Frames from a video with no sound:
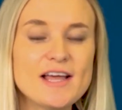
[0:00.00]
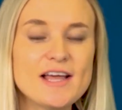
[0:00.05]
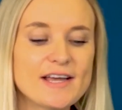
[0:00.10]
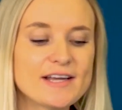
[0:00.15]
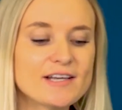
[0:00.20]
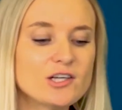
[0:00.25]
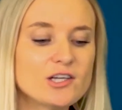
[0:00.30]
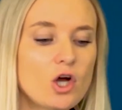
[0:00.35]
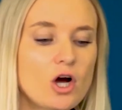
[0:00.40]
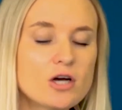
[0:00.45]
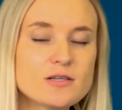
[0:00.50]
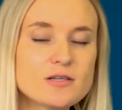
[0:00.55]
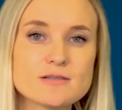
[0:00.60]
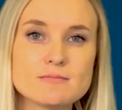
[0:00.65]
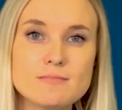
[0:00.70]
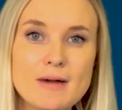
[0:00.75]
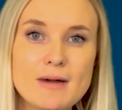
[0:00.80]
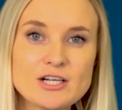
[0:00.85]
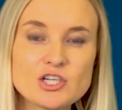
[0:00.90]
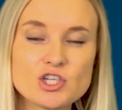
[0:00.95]
It lasts
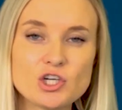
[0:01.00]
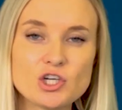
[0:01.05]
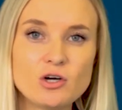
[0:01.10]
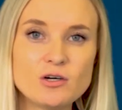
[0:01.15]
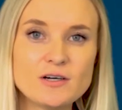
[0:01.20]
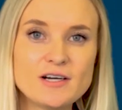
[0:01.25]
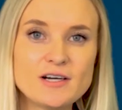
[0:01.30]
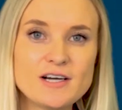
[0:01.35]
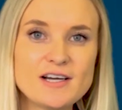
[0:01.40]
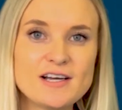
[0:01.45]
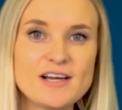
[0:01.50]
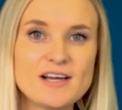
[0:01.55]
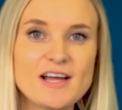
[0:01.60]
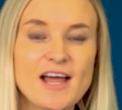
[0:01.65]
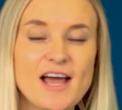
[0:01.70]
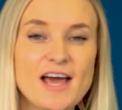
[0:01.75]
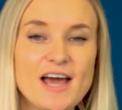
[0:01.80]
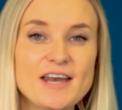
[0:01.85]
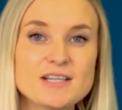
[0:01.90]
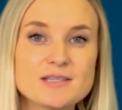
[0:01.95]
much longer
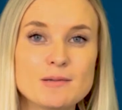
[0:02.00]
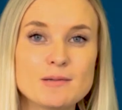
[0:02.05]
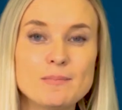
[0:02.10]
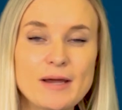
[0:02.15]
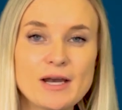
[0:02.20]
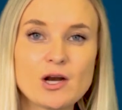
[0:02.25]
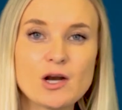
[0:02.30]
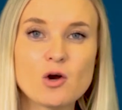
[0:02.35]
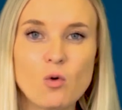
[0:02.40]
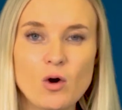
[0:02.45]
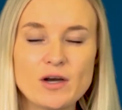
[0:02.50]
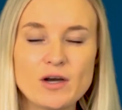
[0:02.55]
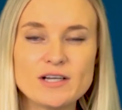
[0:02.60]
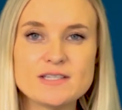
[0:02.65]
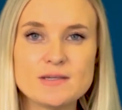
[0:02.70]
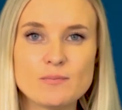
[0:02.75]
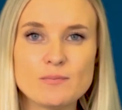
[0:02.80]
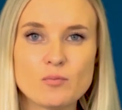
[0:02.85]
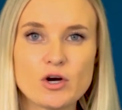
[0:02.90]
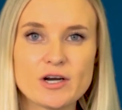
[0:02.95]
and it's a better
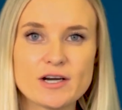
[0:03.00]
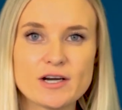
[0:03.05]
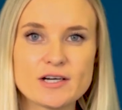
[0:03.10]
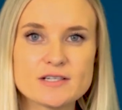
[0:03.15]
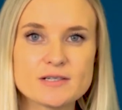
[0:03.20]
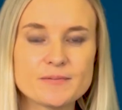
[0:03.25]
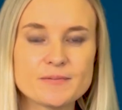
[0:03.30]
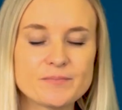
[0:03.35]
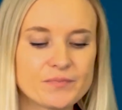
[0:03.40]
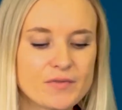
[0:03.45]
quality product.